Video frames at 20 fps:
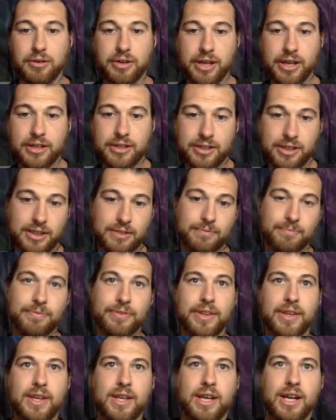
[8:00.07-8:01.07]
Okay, good.
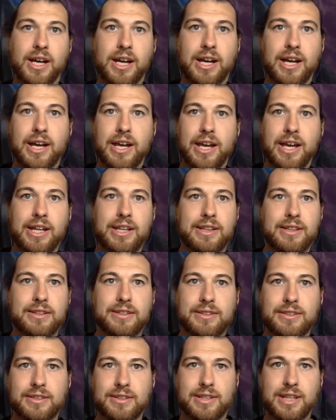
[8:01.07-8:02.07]

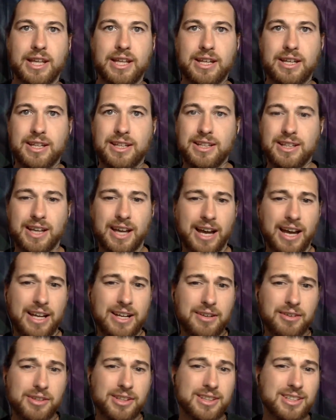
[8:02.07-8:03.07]
And then I
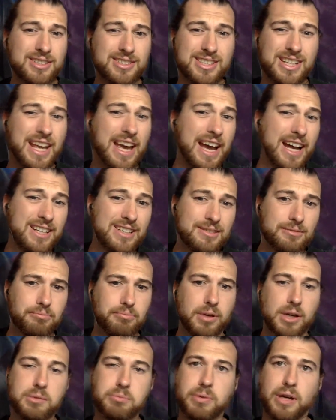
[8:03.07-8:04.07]
know that there's an active
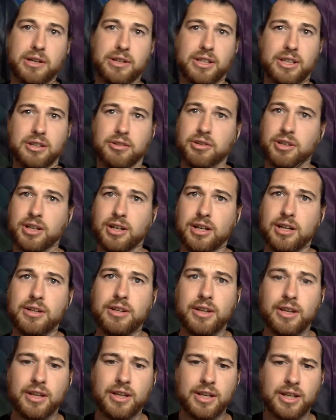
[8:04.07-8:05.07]
bug bounty going on.
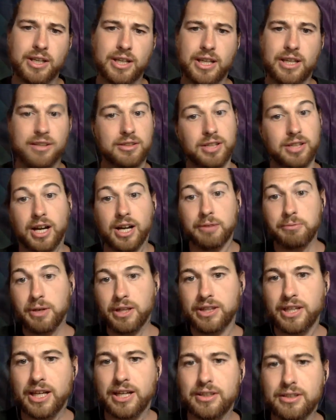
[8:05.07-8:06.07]
Can you talk
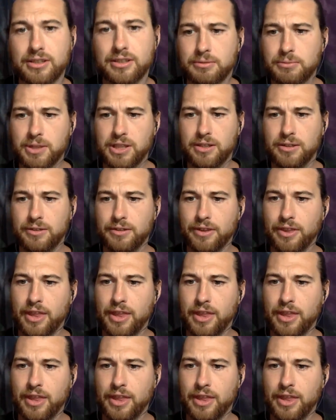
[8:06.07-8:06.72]
about that a little bit?